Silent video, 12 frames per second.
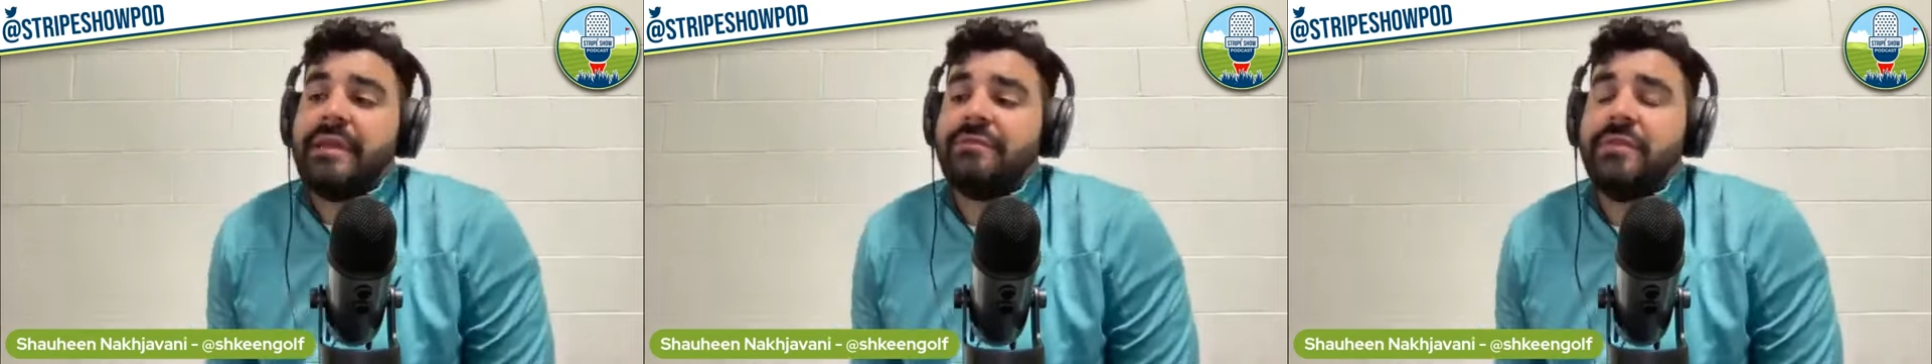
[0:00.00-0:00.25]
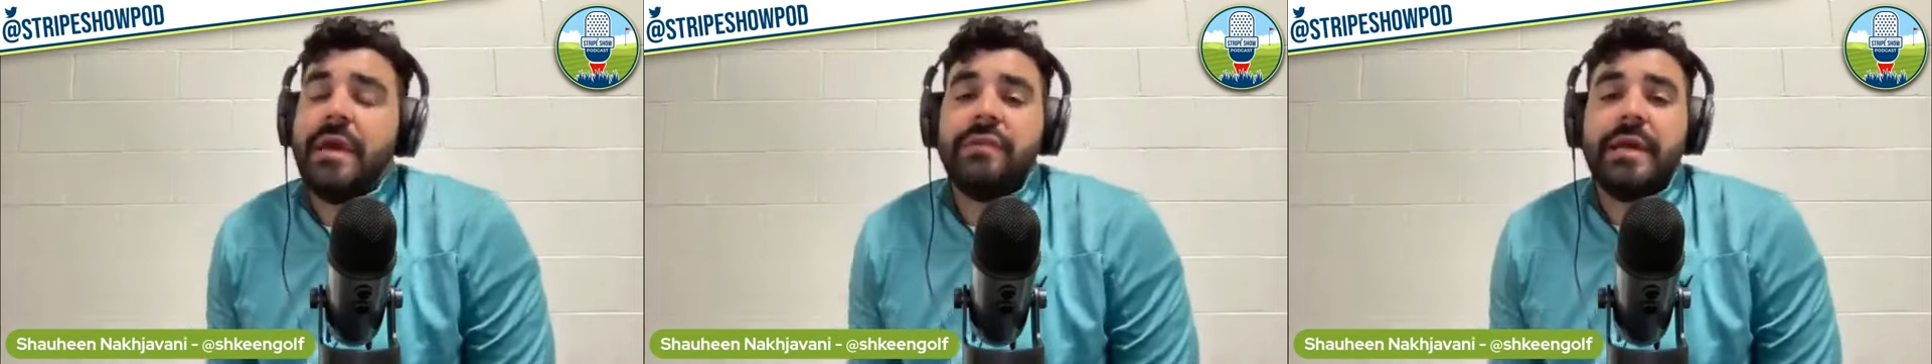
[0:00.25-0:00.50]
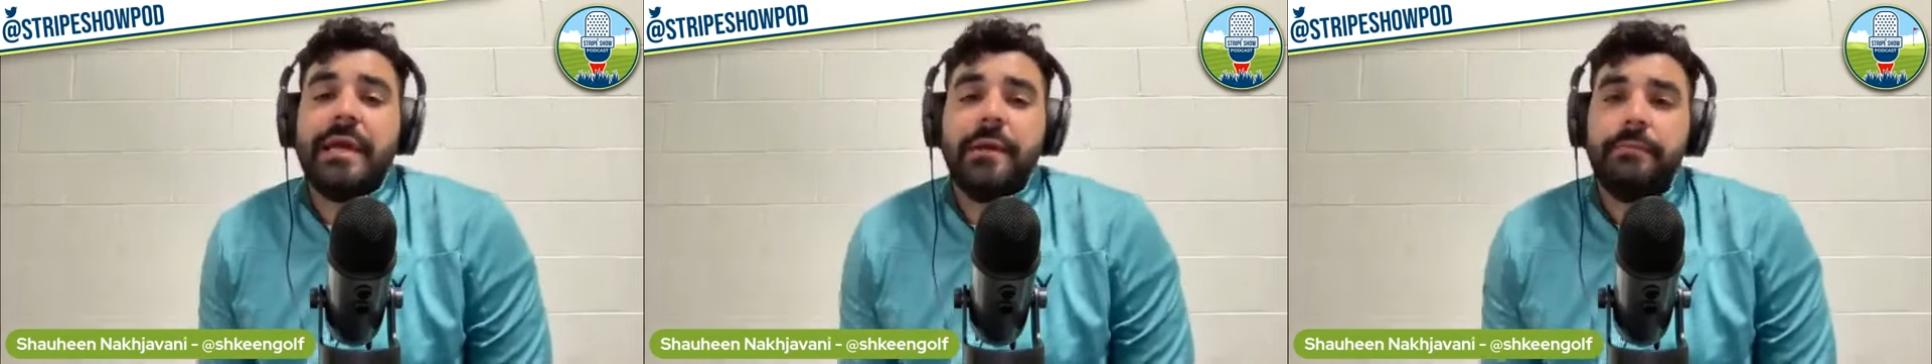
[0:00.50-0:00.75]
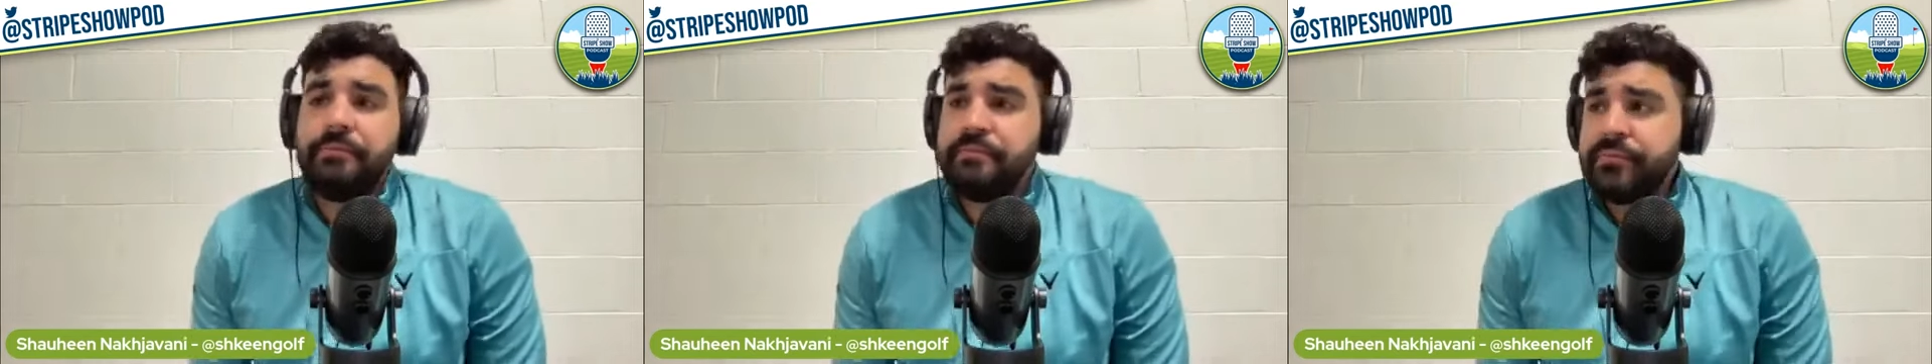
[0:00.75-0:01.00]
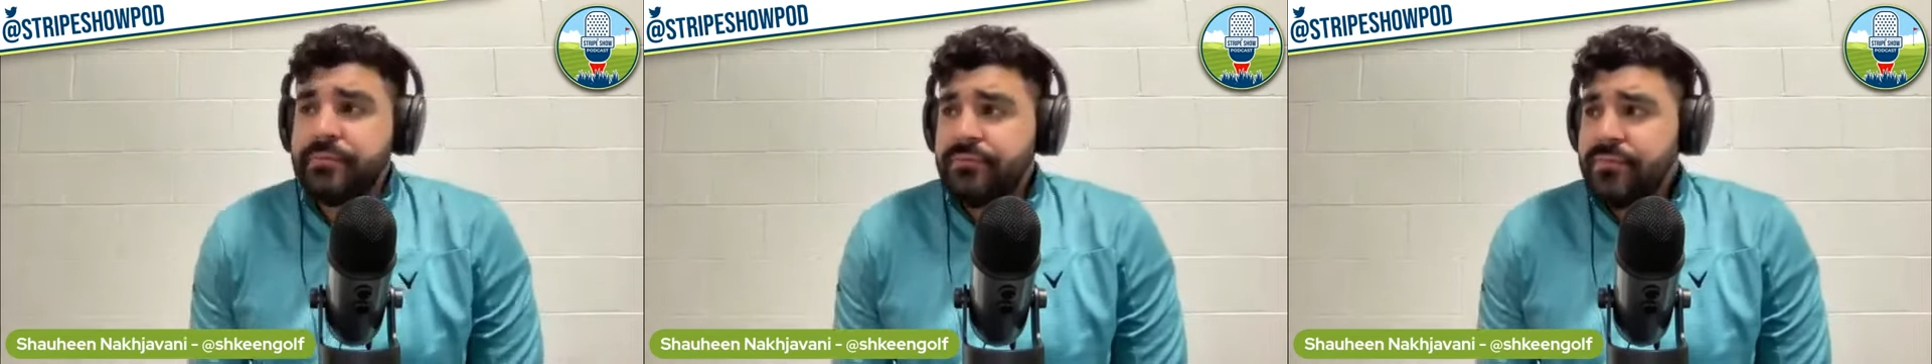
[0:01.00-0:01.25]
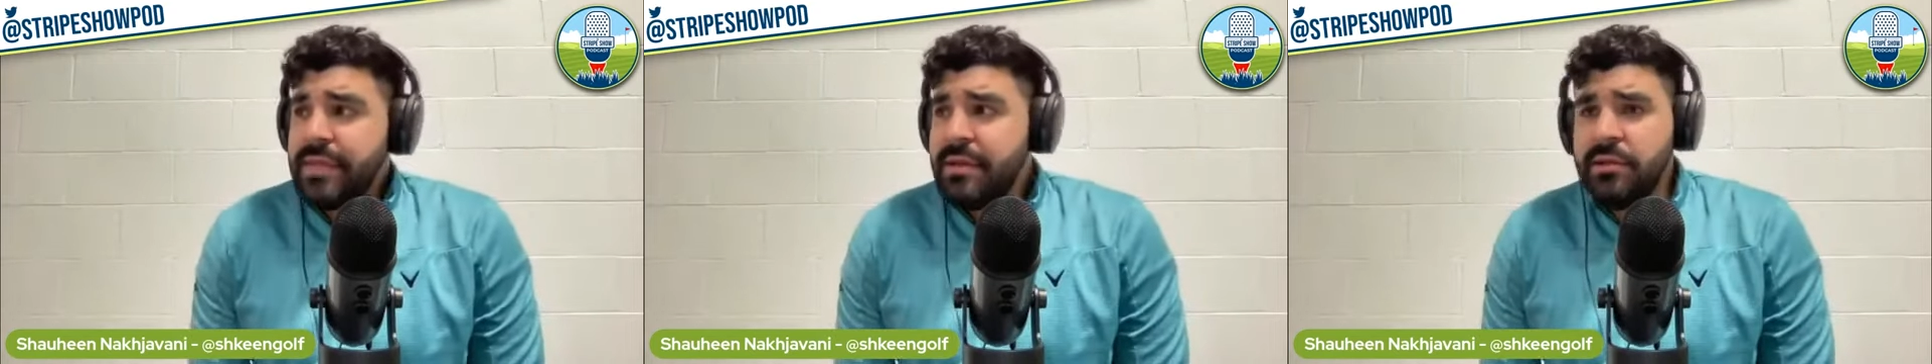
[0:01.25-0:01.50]
It's not that I
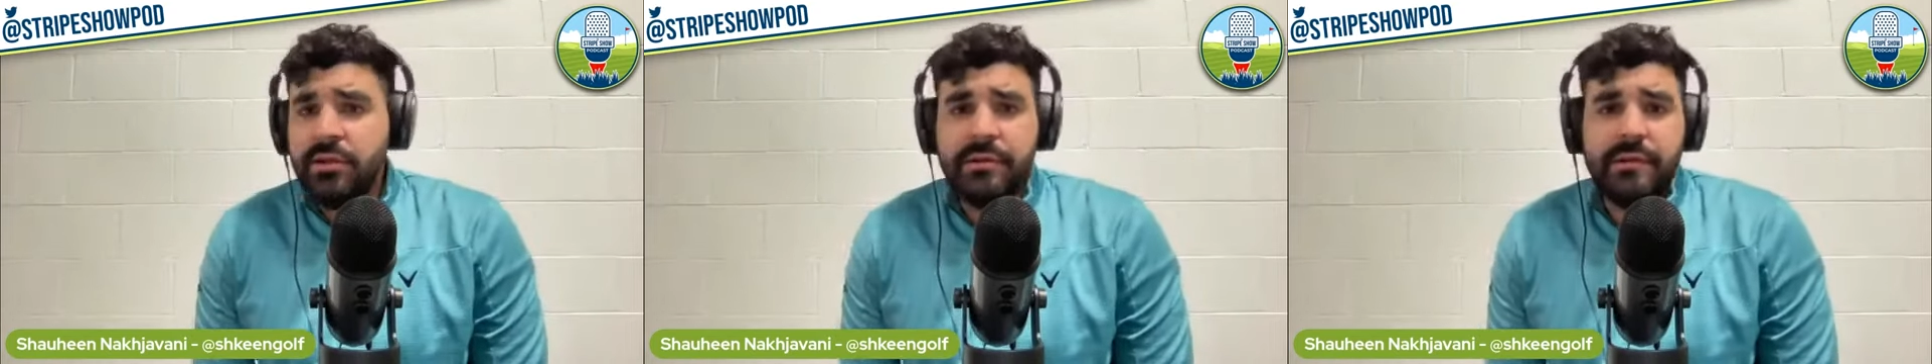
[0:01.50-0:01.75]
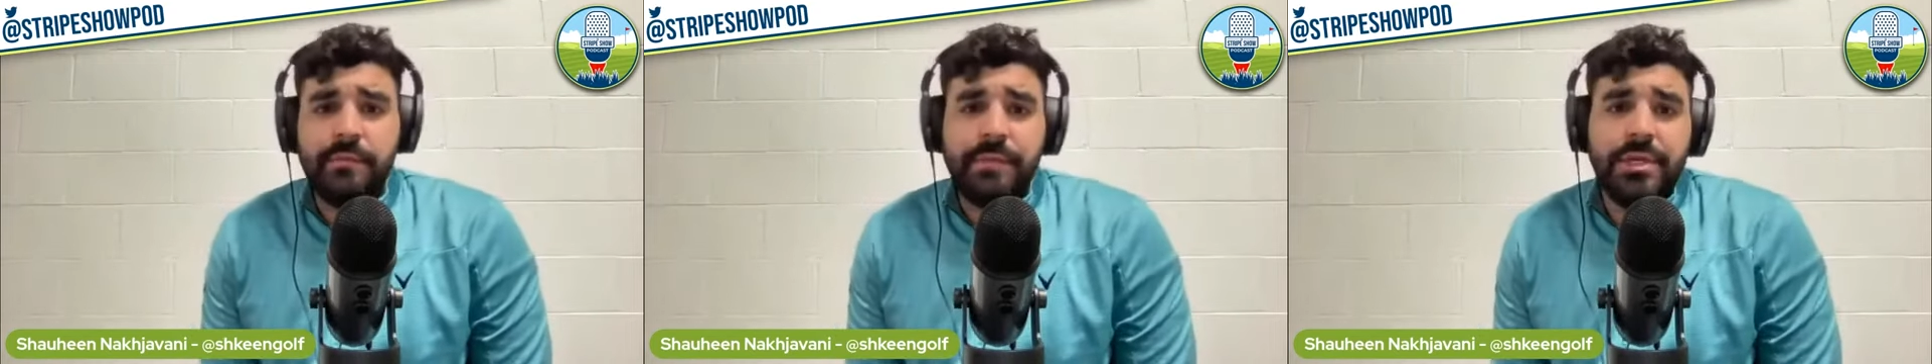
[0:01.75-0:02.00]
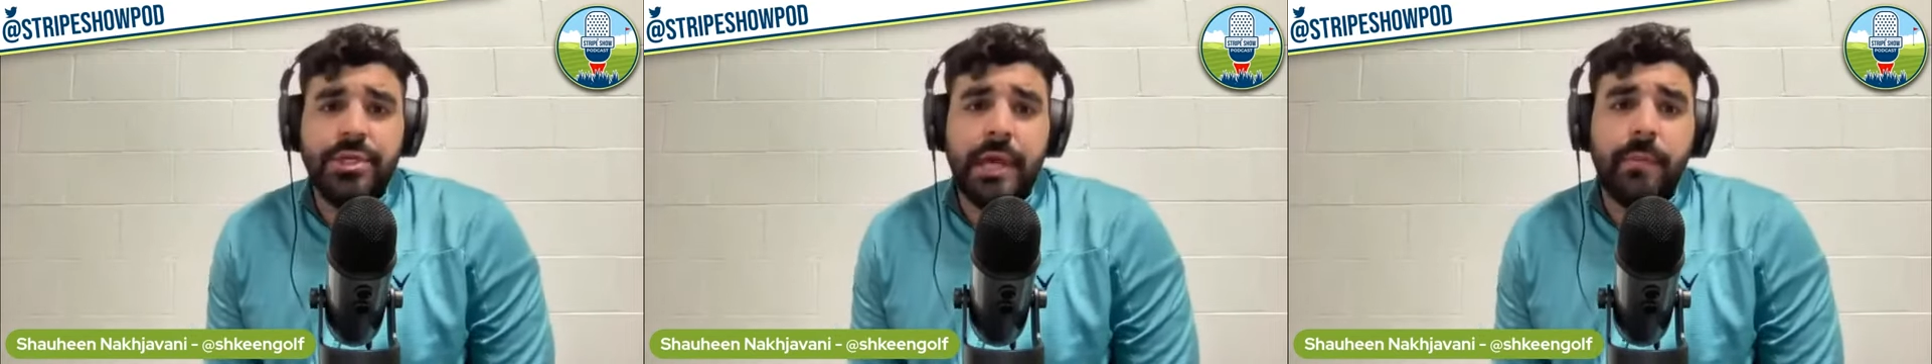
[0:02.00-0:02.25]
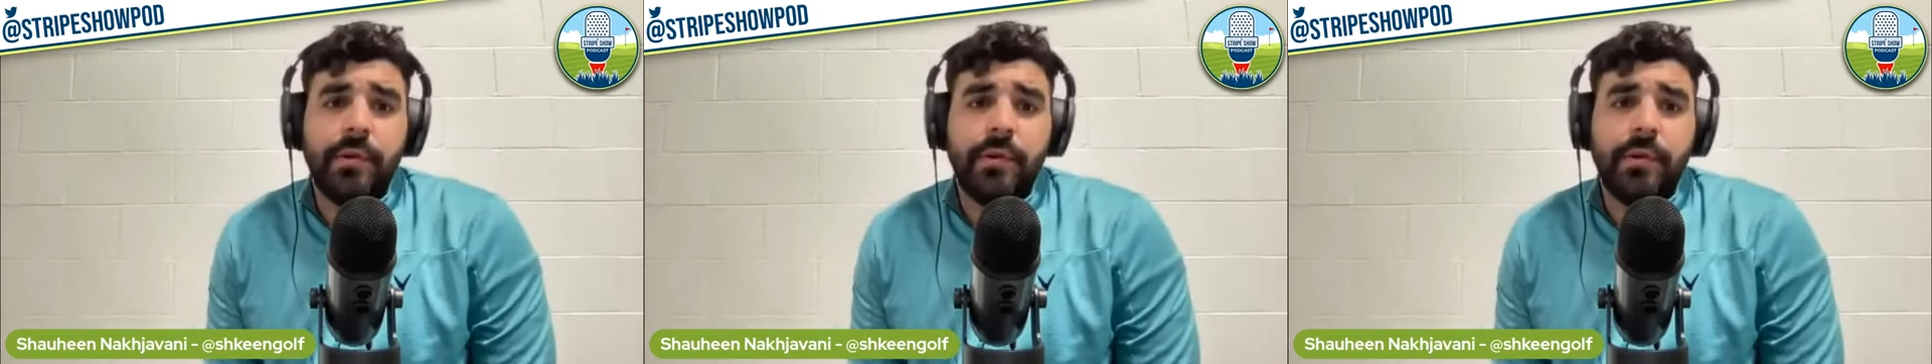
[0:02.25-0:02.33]
looked at the PGA